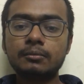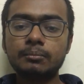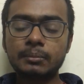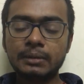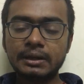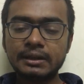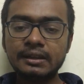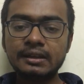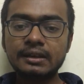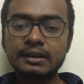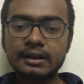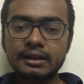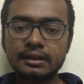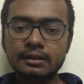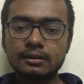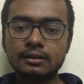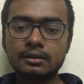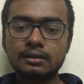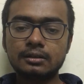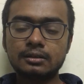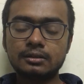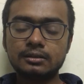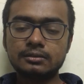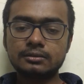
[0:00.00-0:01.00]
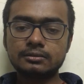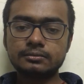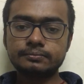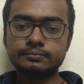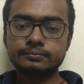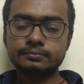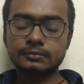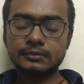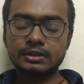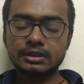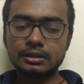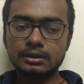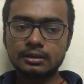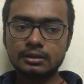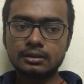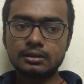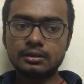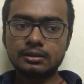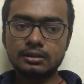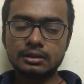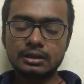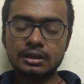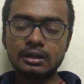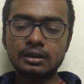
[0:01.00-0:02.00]
money can
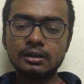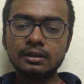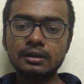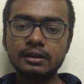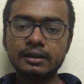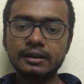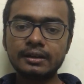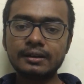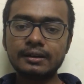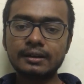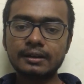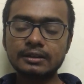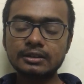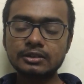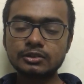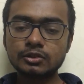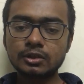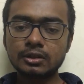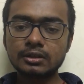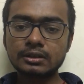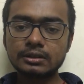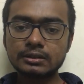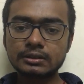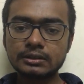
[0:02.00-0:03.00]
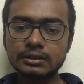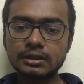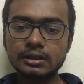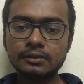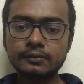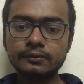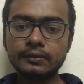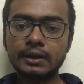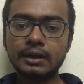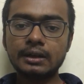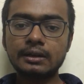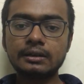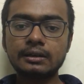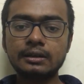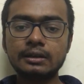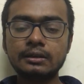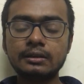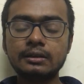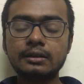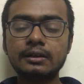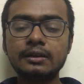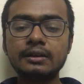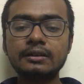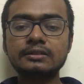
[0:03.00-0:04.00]
earn interest on itself and
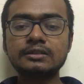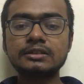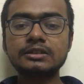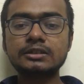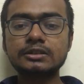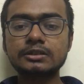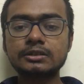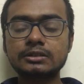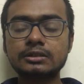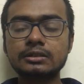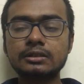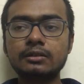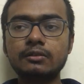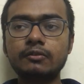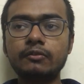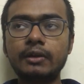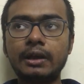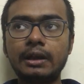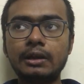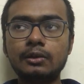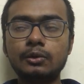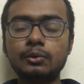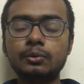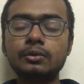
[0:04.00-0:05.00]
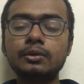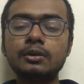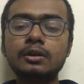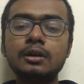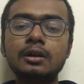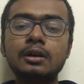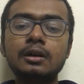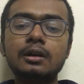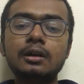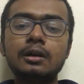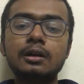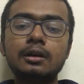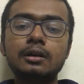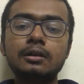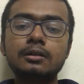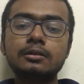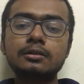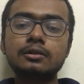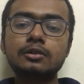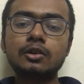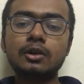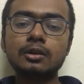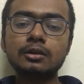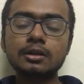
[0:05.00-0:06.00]
increase its value.
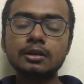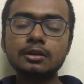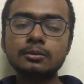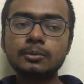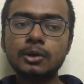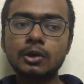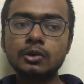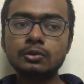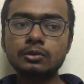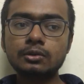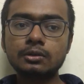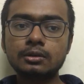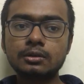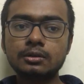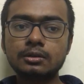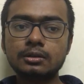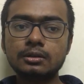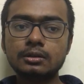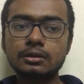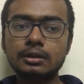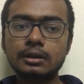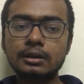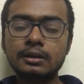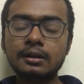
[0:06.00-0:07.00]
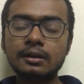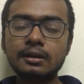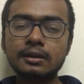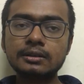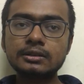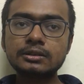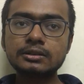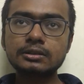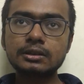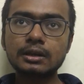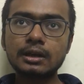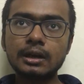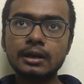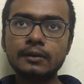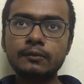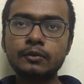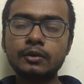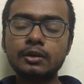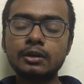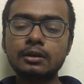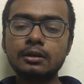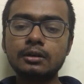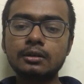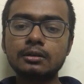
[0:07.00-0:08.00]
Talking about interest, I
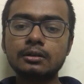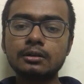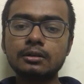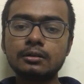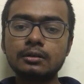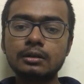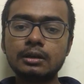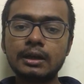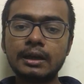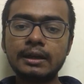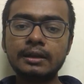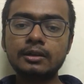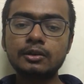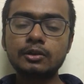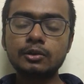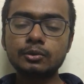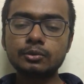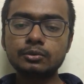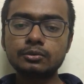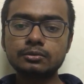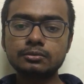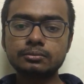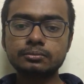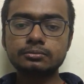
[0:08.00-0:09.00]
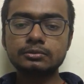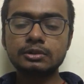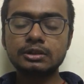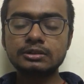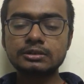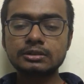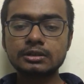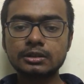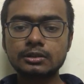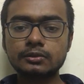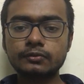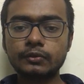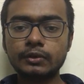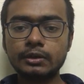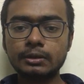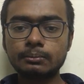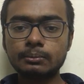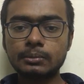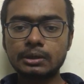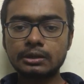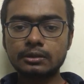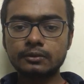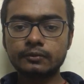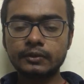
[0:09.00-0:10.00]
would like to discuss
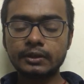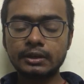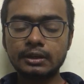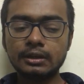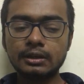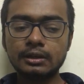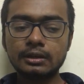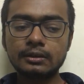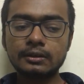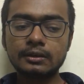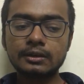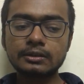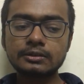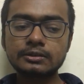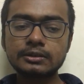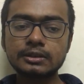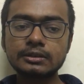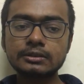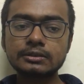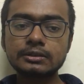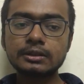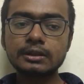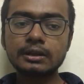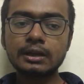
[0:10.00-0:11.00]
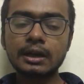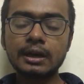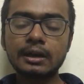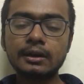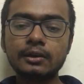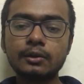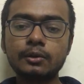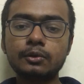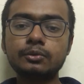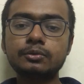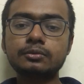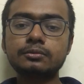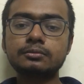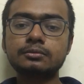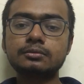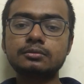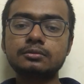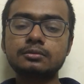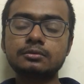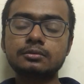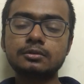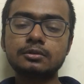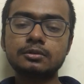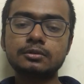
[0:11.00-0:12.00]
one very interesting scenario,
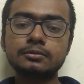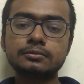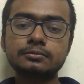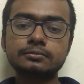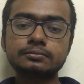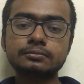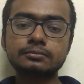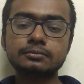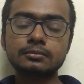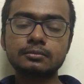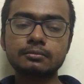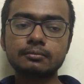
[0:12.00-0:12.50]
um,